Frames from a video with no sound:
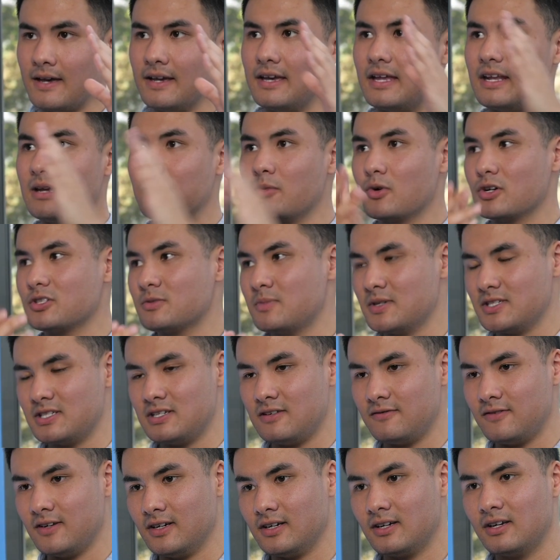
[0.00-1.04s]
getting more
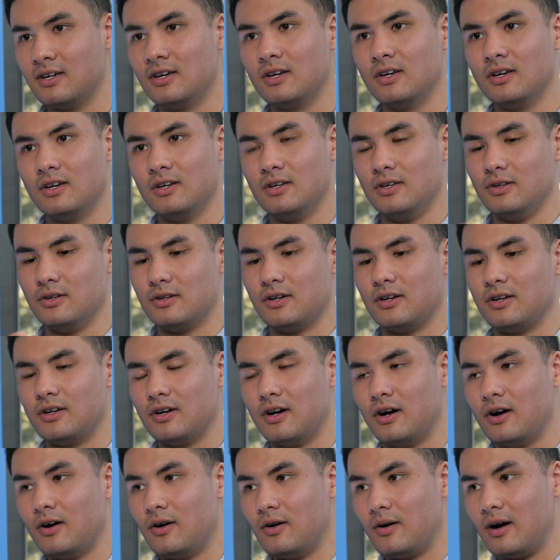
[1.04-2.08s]
specific you can
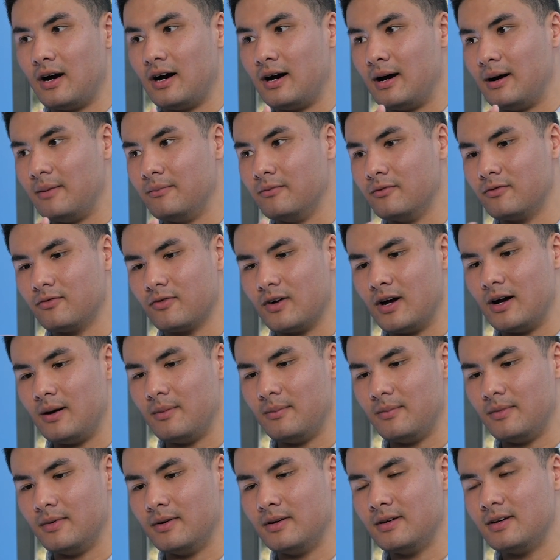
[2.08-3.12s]
go um,
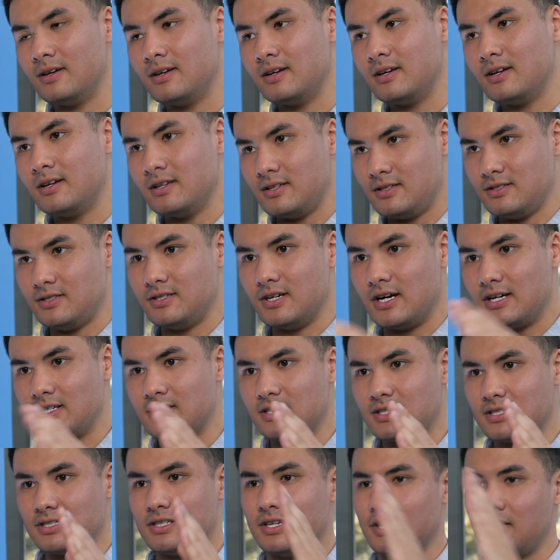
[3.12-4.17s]
from
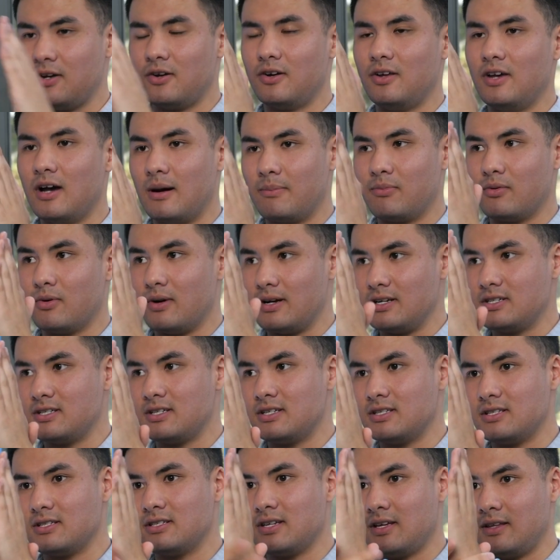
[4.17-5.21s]
just security
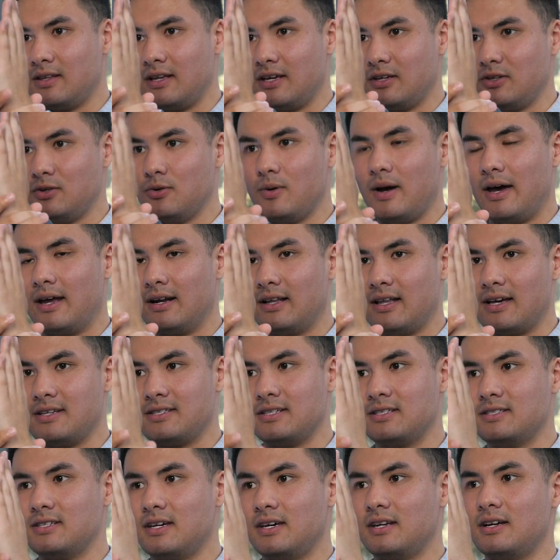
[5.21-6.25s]
operations and like you
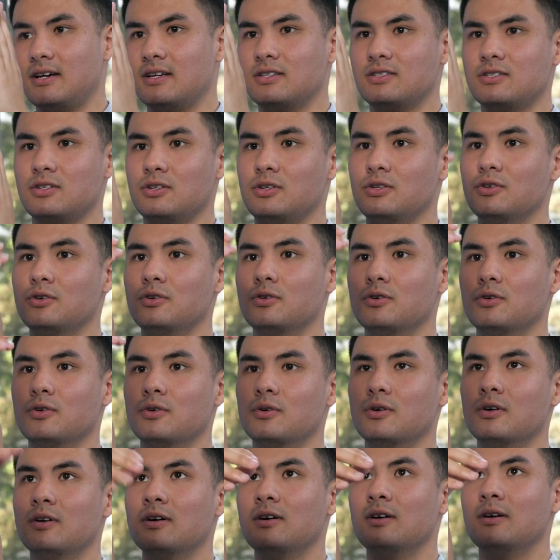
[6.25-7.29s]
analyzing data to
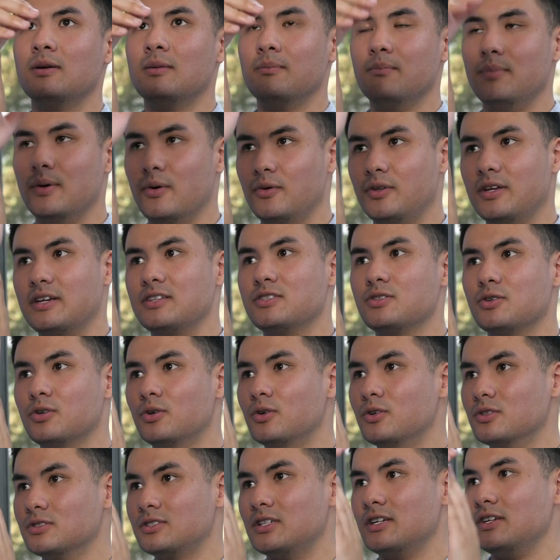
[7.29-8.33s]
you building
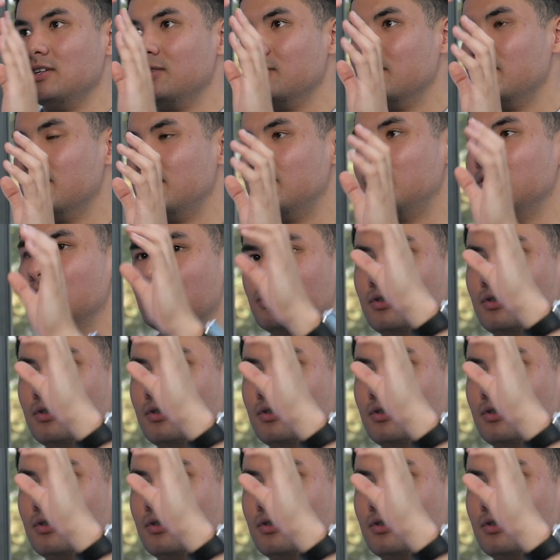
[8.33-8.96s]
tools that you would